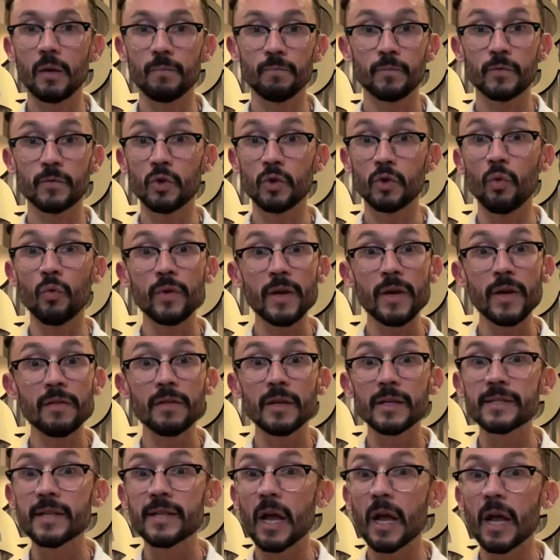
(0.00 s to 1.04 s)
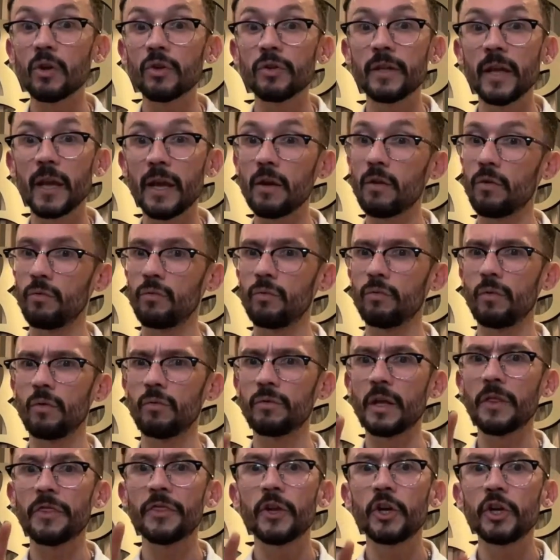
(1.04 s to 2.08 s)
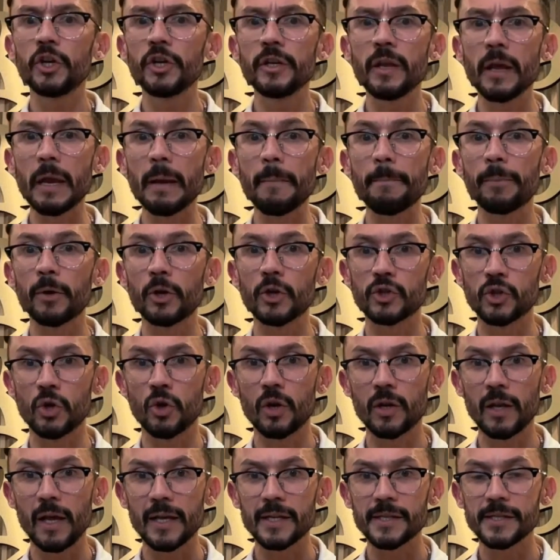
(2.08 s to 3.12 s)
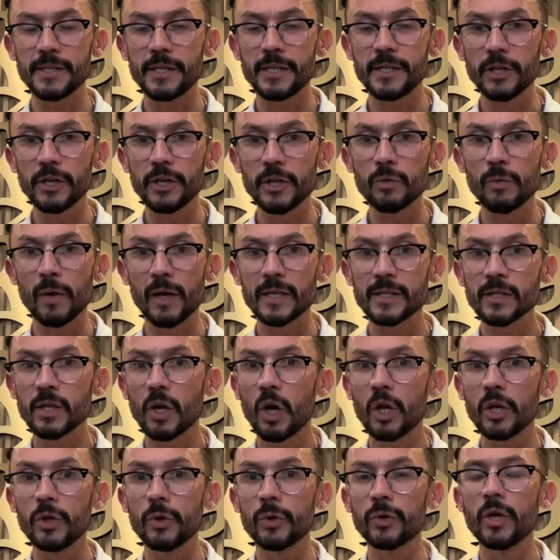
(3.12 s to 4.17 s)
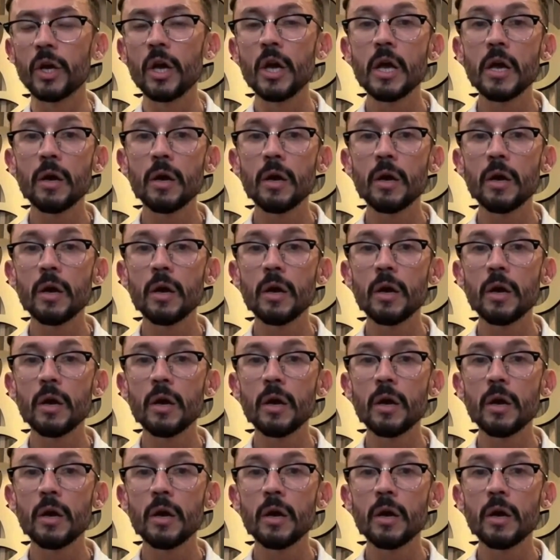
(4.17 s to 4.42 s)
So we are in the second day, on the third in-person class here in West Hollywood.